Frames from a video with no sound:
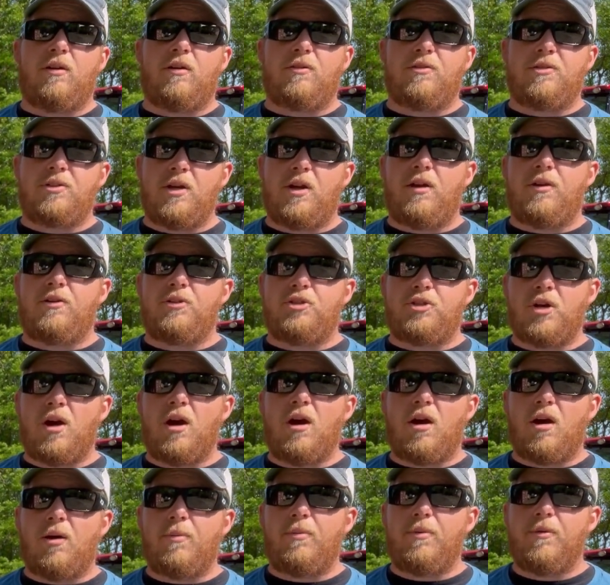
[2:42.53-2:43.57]
ton
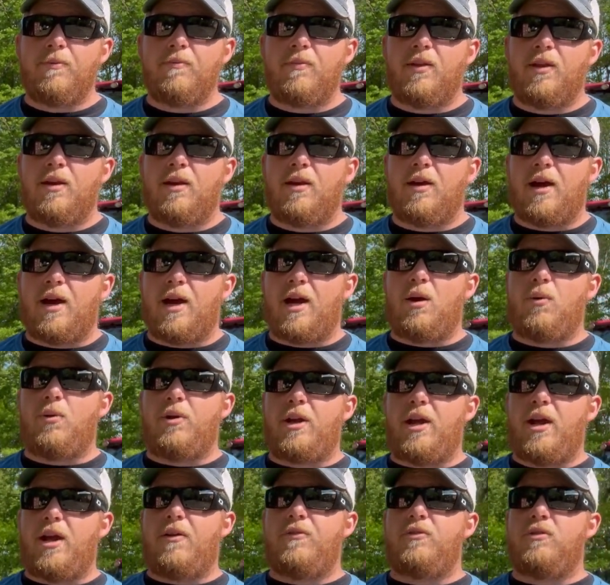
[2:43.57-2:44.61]
job, I would
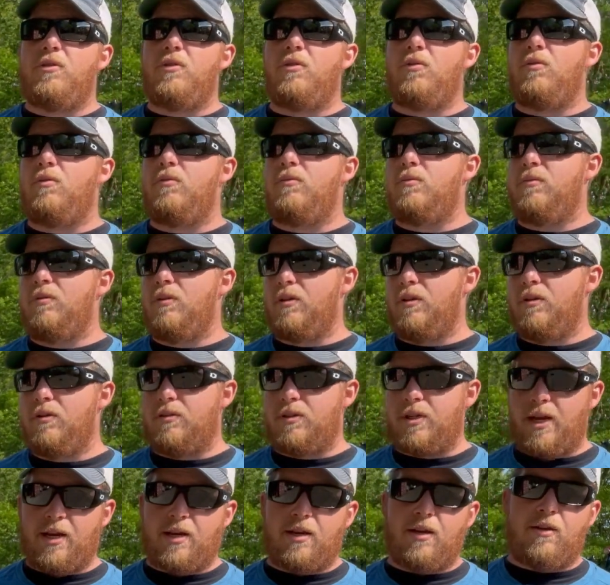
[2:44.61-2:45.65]
have to
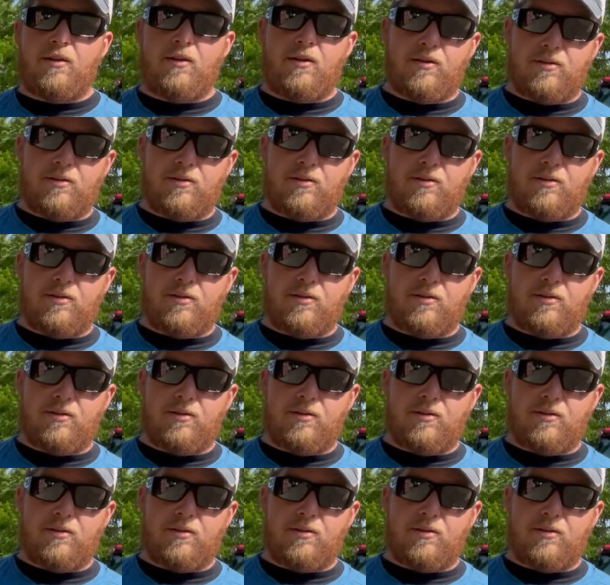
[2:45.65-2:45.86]
take it,